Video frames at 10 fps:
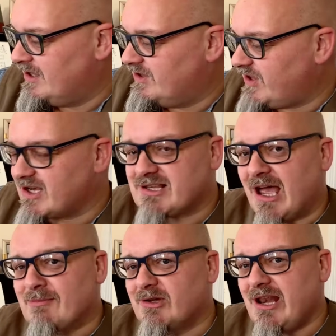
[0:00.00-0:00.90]
things that
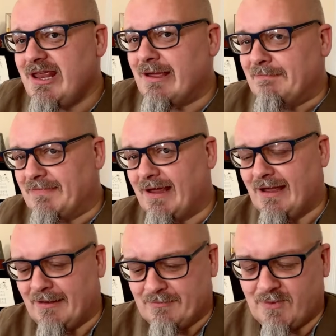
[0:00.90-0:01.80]
I'm going to knit
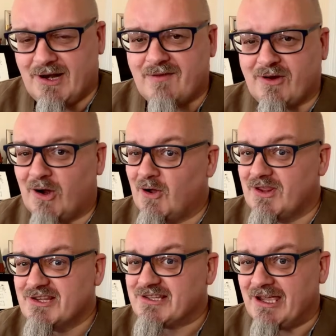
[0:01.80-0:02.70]
when I've got all
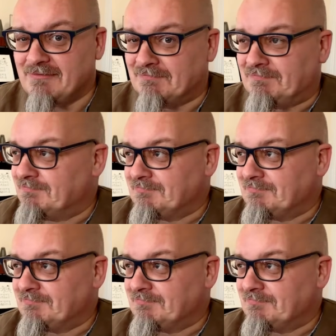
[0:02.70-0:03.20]
this time.